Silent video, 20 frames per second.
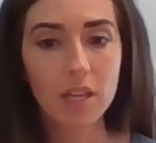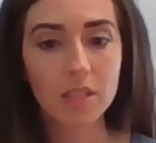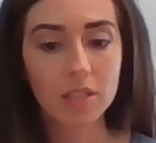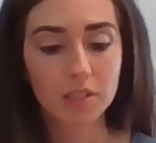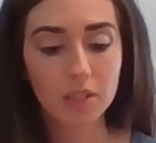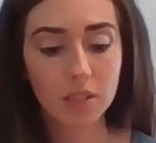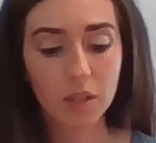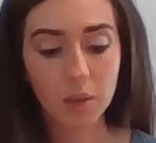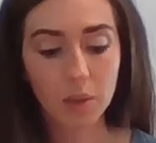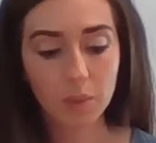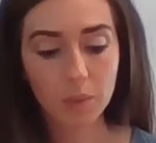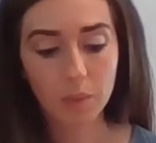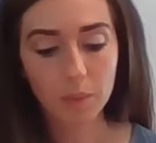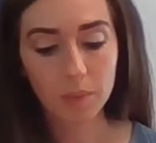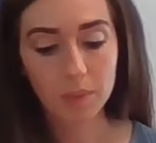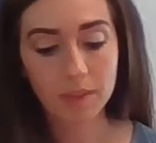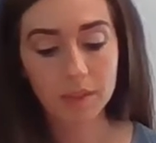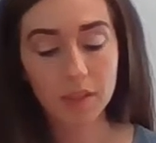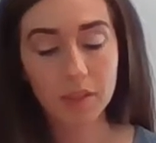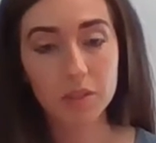So
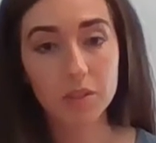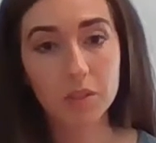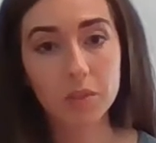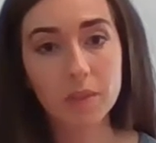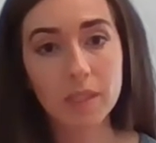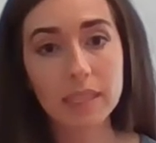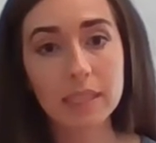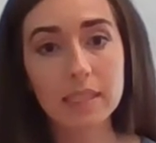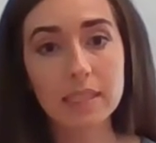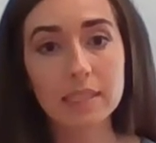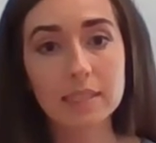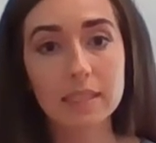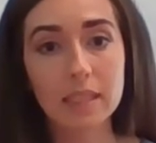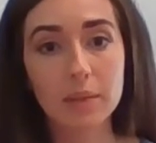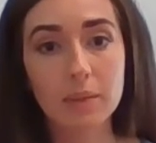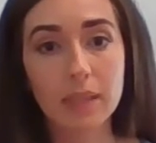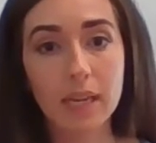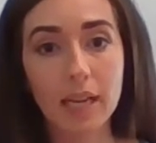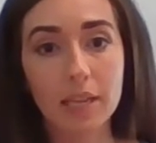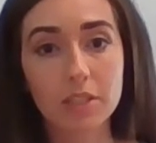when they're doing this, they
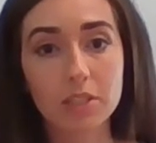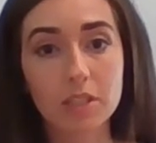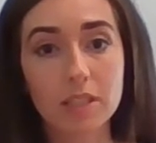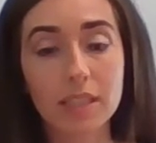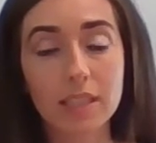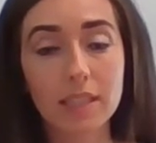would actually